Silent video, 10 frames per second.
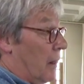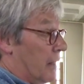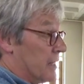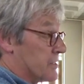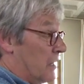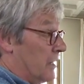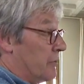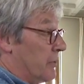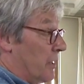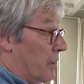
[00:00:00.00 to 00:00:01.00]
gets
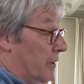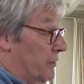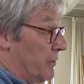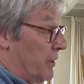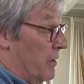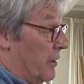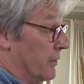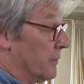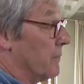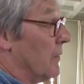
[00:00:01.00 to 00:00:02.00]
harder and harder and
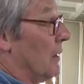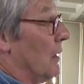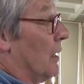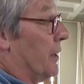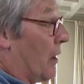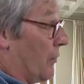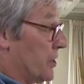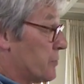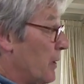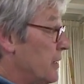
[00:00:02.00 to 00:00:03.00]
harder. Now
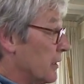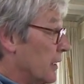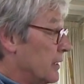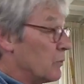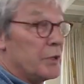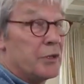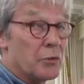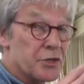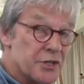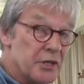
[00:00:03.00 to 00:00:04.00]
this paint layer, we
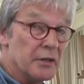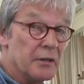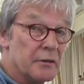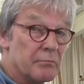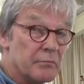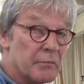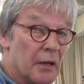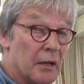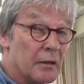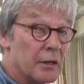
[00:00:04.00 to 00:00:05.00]
don't see it,
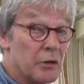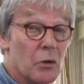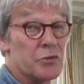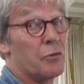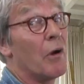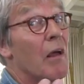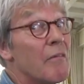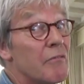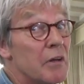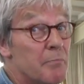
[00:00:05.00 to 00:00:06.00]
and it goes for
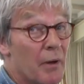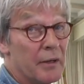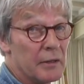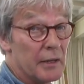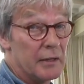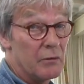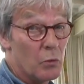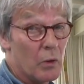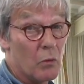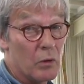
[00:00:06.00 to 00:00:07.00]
every paint layer,
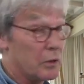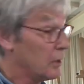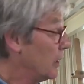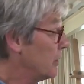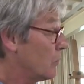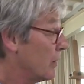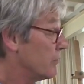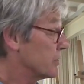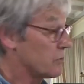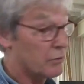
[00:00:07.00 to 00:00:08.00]
whether
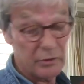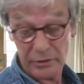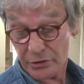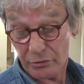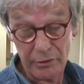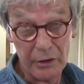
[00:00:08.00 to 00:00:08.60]
it's oils or